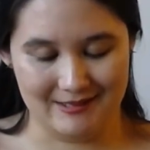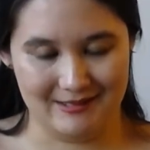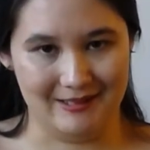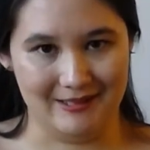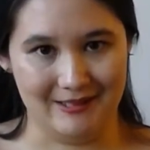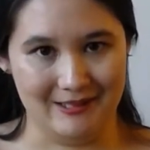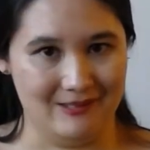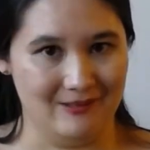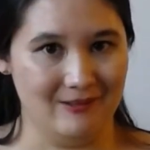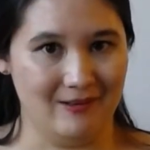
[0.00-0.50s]

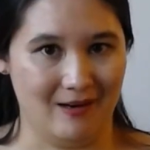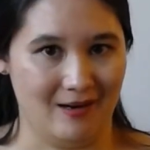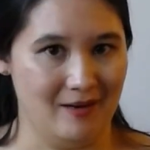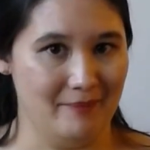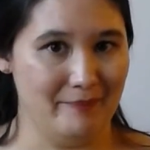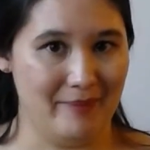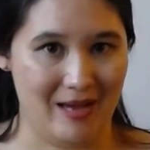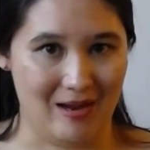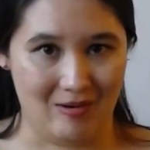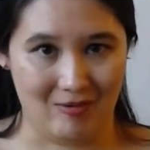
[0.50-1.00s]
are
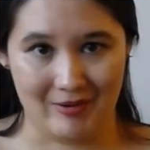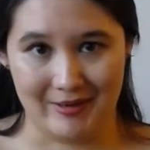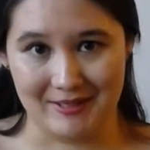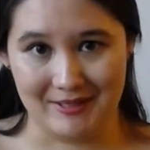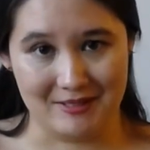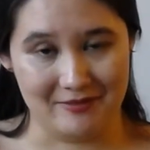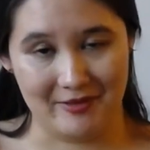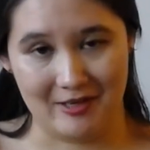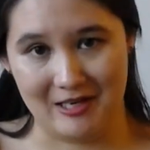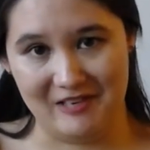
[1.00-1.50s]
empowering
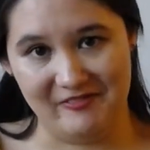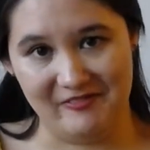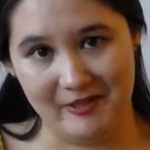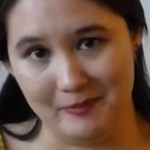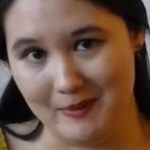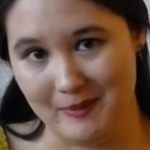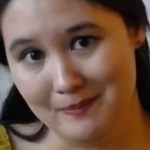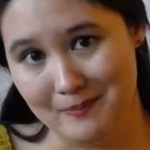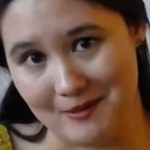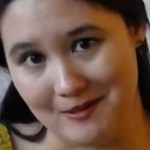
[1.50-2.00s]
to very few
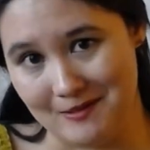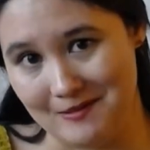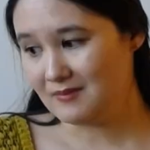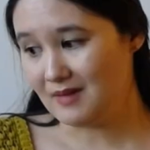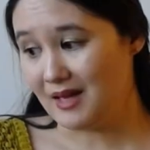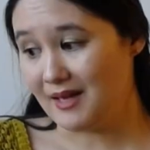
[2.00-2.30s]
people.